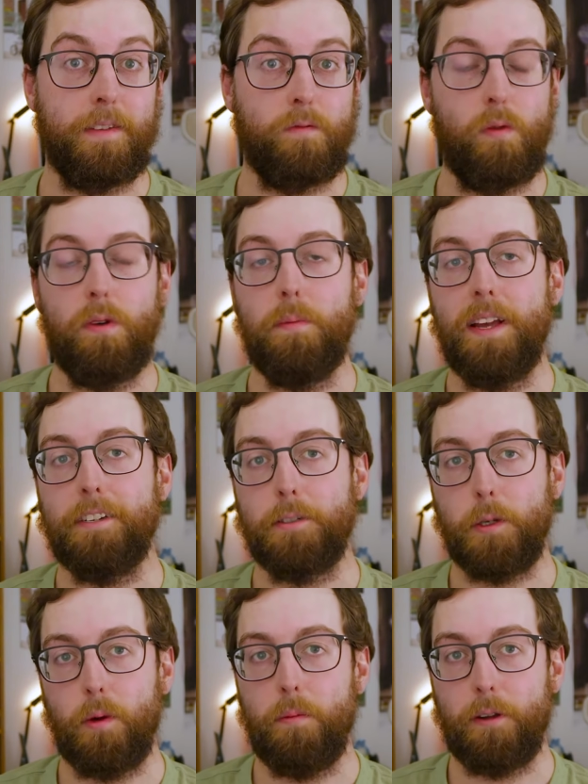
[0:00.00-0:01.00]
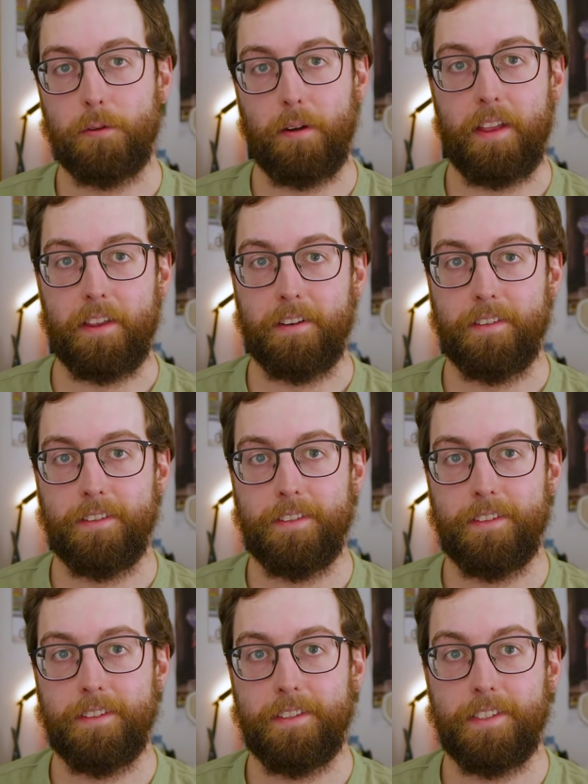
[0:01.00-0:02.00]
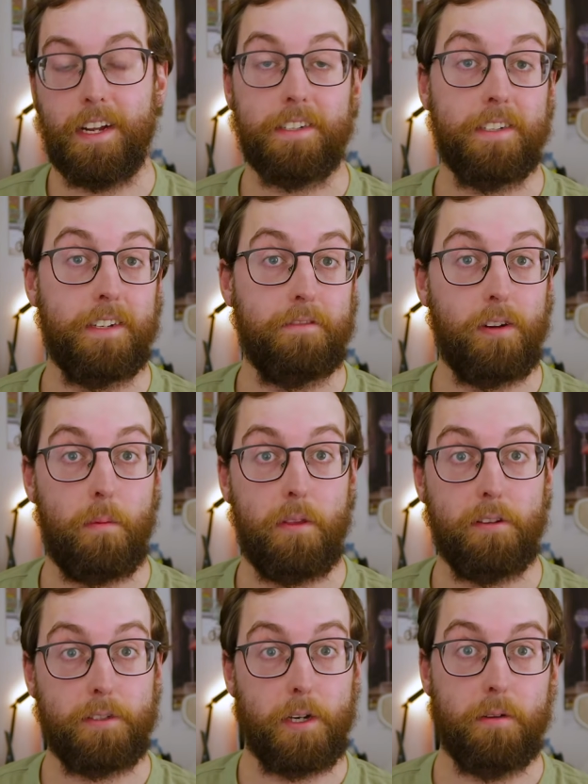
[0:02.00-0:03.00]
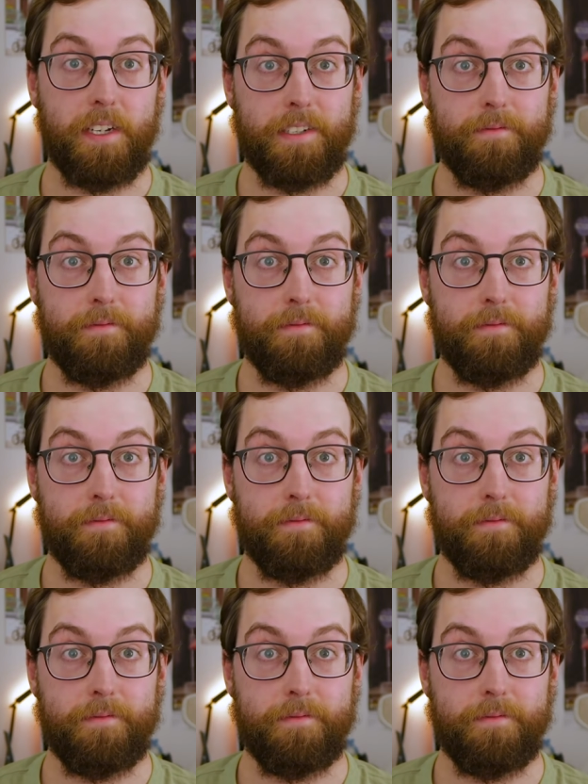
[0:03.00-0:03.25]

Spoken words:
we will make a storyboard together, starting from the story.